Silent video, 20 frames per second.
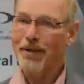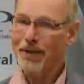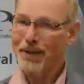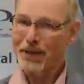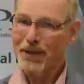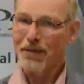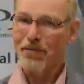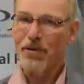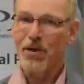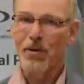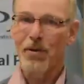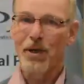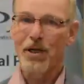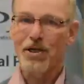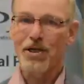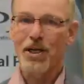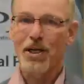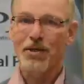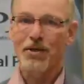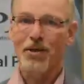There's a few
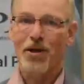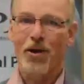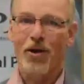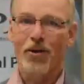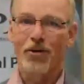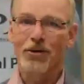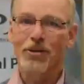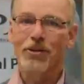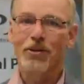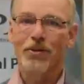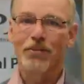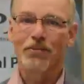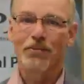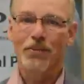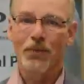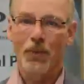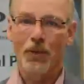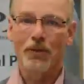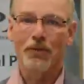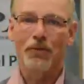weeks yet to go, so
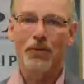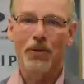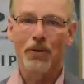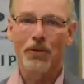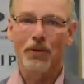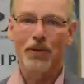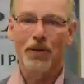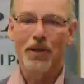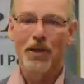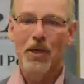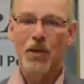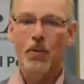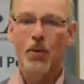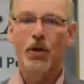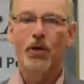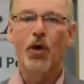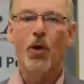we'll